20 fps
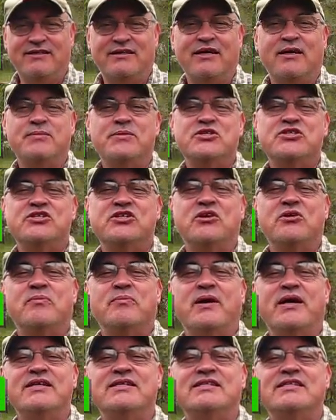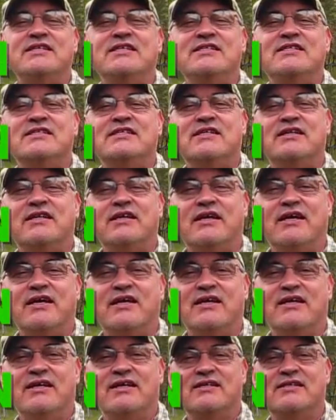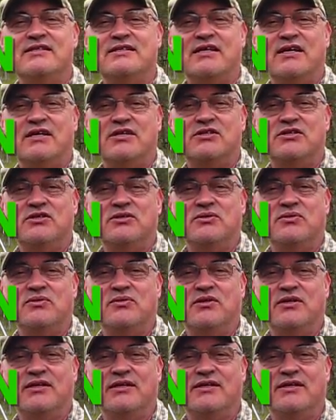Time to start my seeds today. Stay tuned.